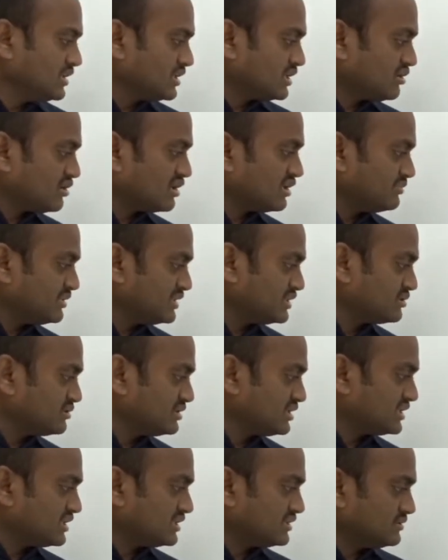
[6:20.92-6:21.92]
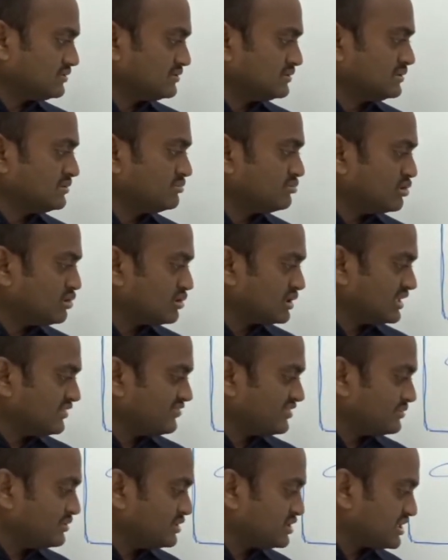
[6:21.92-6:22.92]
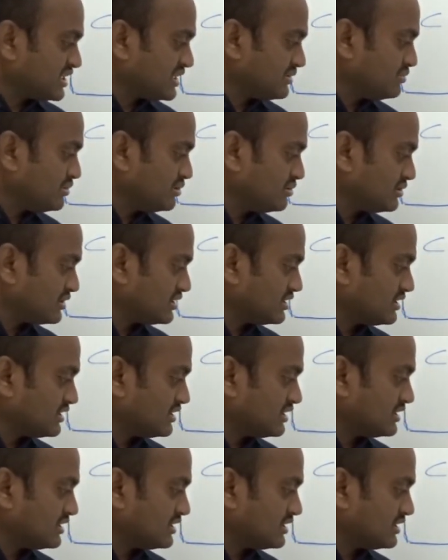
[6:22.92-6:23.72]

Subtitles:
Now coming to the more information about